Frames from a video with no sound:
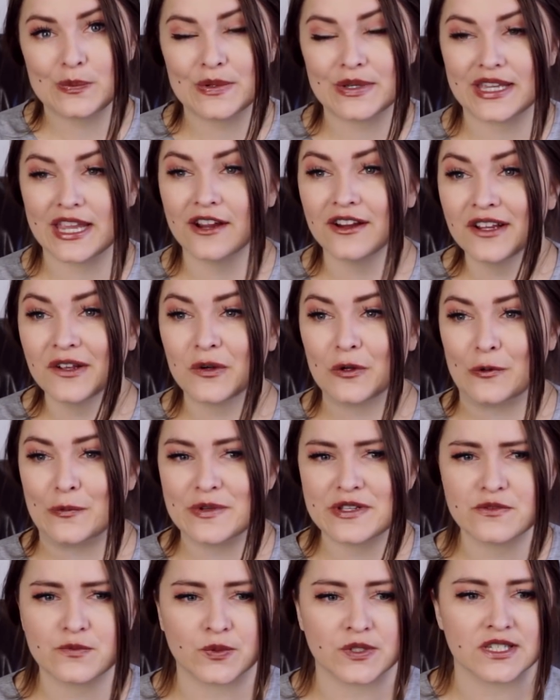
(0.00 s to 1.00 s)
but Gary
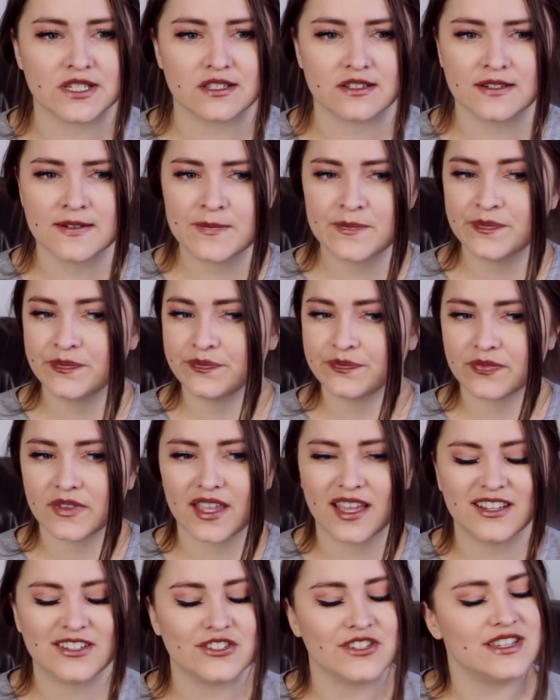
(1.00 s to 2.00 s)
Oldman was
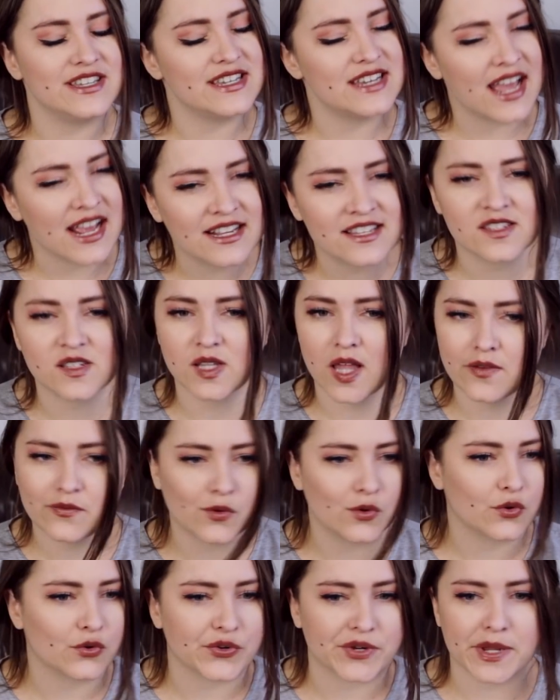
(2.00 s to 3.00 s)
next
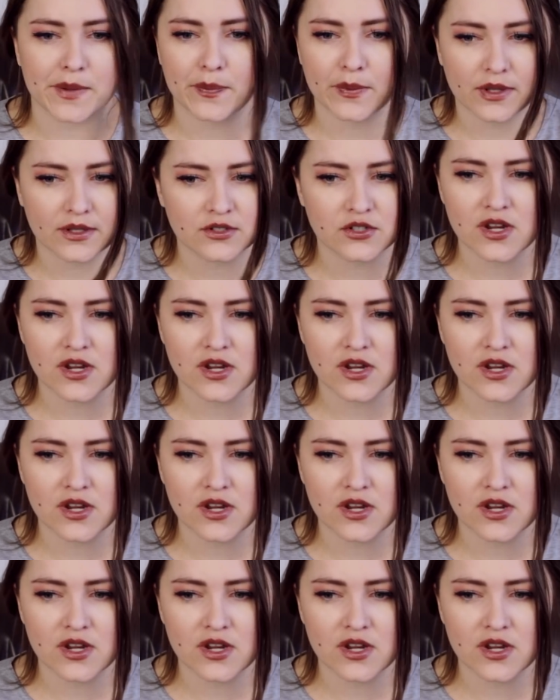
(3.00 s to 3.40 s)
level creep.